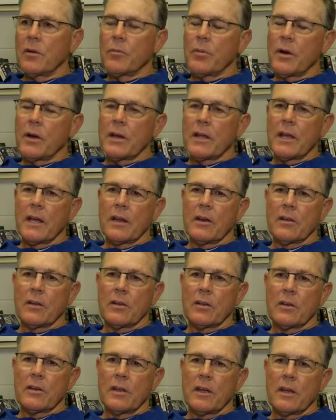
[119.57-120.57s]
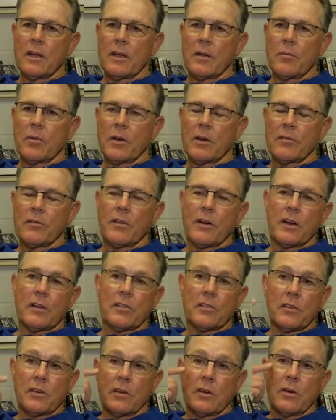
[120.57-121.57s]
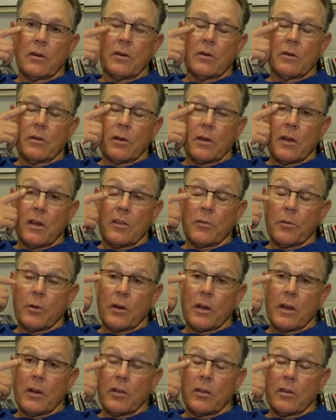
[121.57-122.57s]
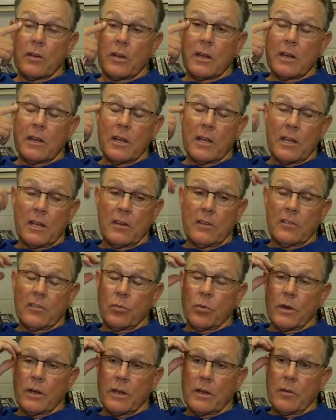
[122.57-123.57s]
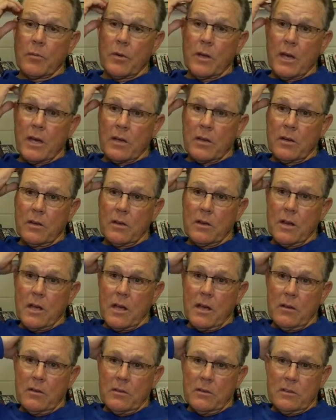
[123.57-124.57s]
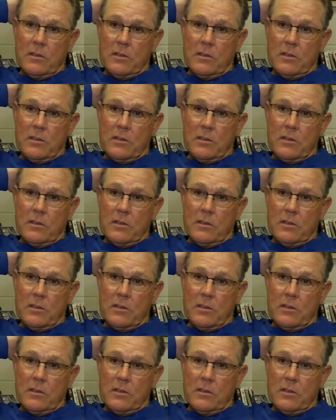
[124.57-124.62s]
Bonnie had a good day. Bonifacio, Cuthbert had a good Nicky's swinging the bat good now.